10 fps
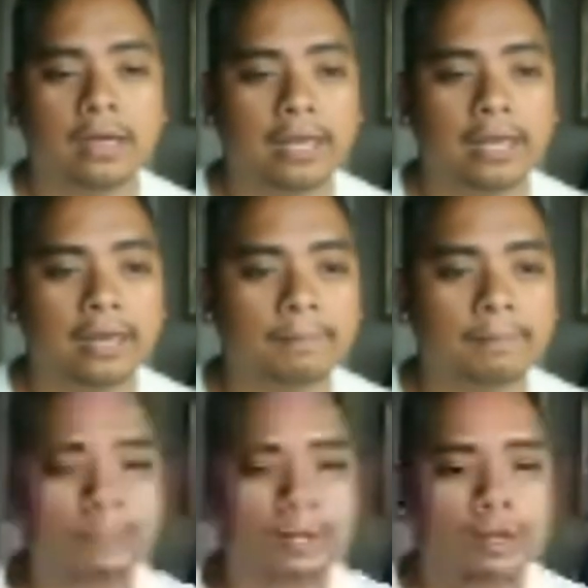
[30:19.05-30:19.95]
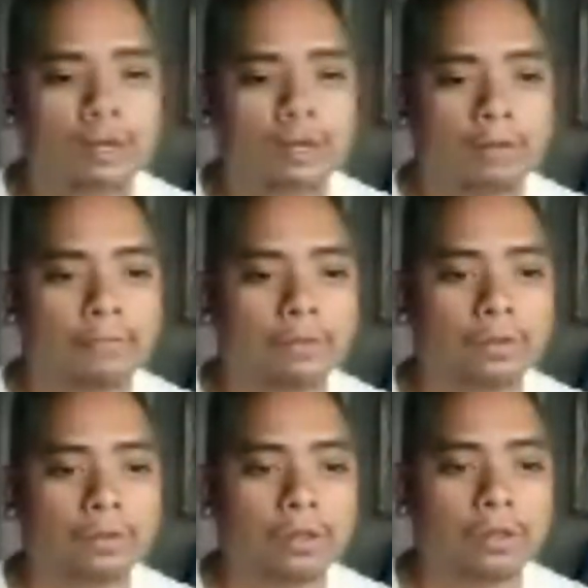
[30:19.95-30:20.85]
And
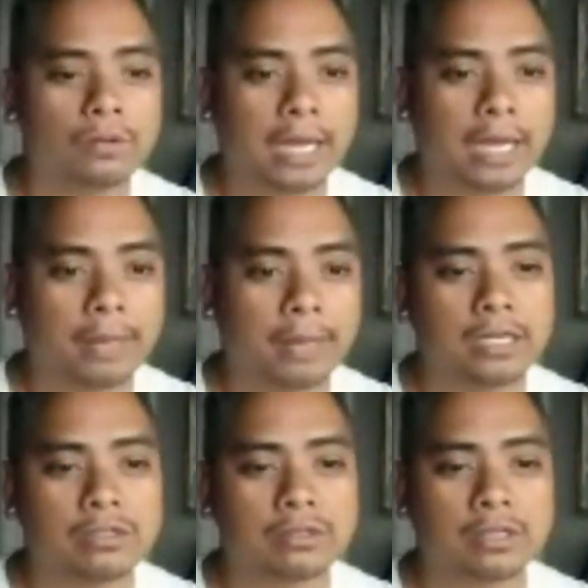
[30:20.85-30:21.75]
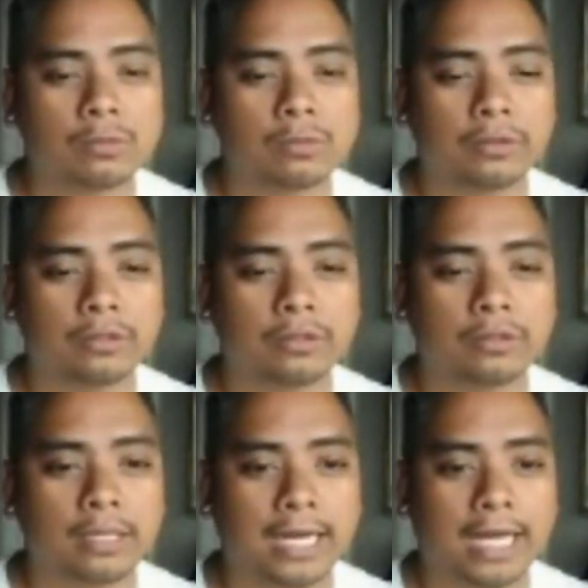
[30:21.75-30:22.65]
for those applications as well
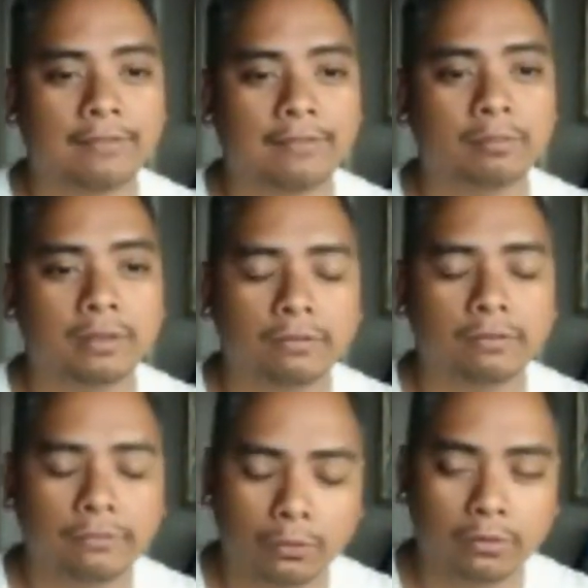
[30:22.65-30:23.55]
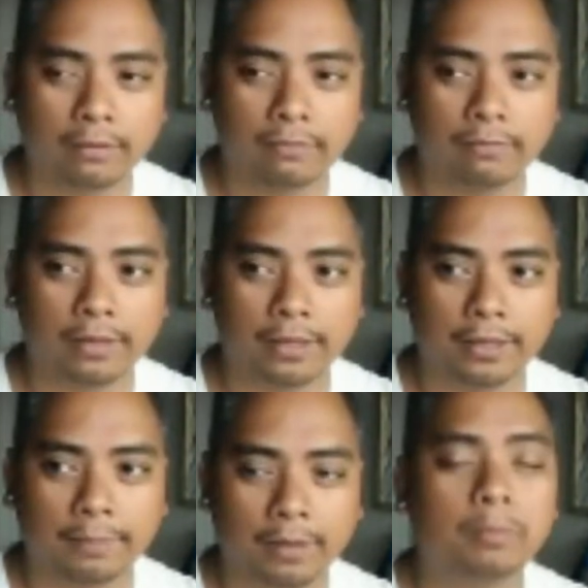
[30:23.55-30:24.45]
too that haven't been fully
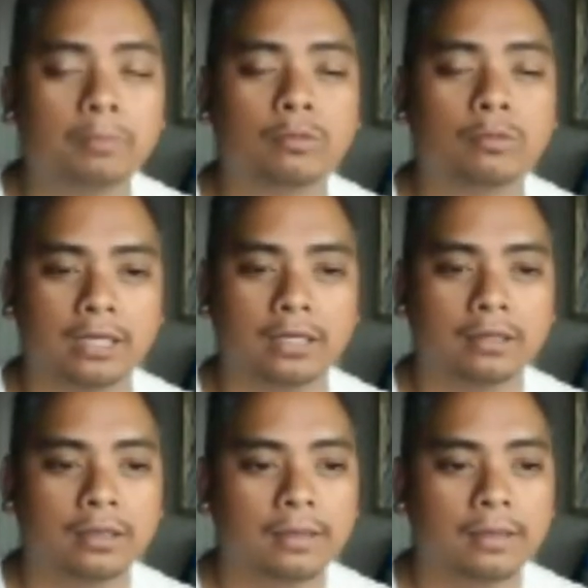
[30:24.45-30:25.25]
upgraded,